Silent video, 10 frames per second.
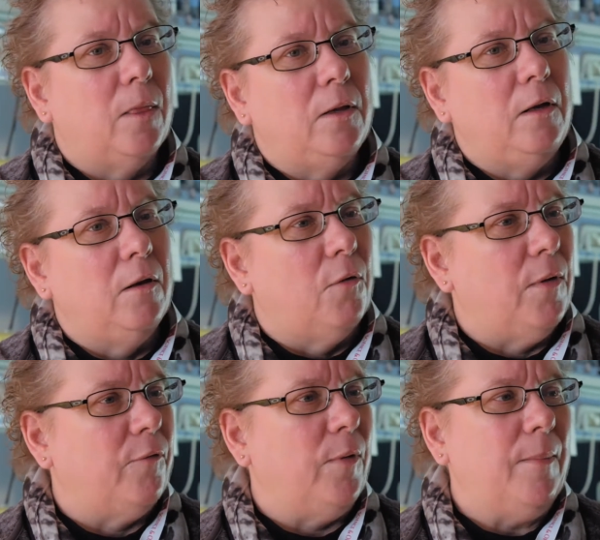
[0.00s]
you know,
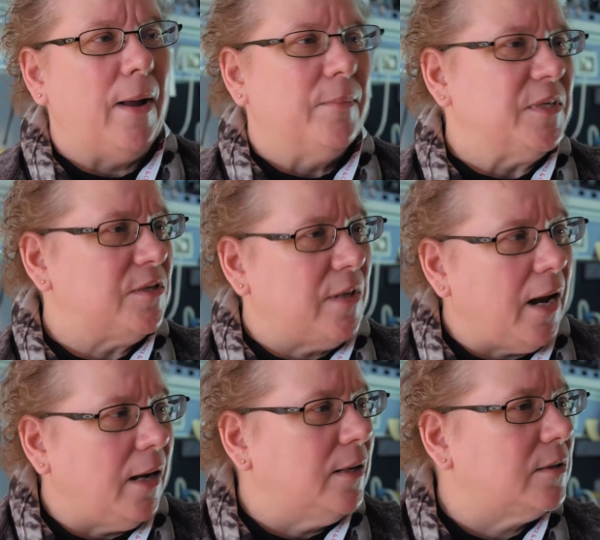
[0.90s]
if we make
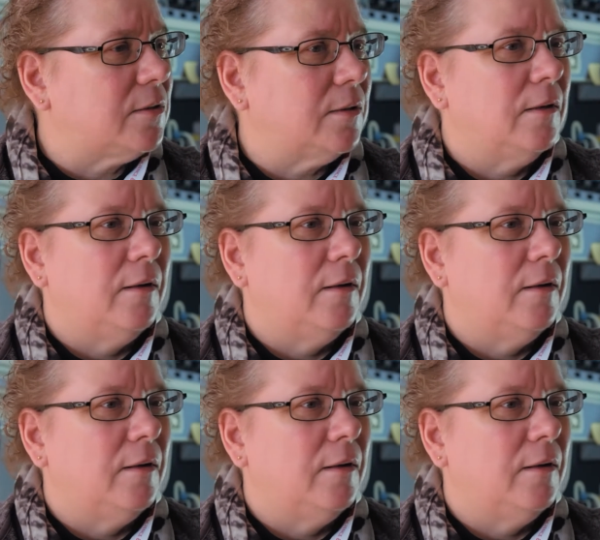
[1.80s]
mistakes,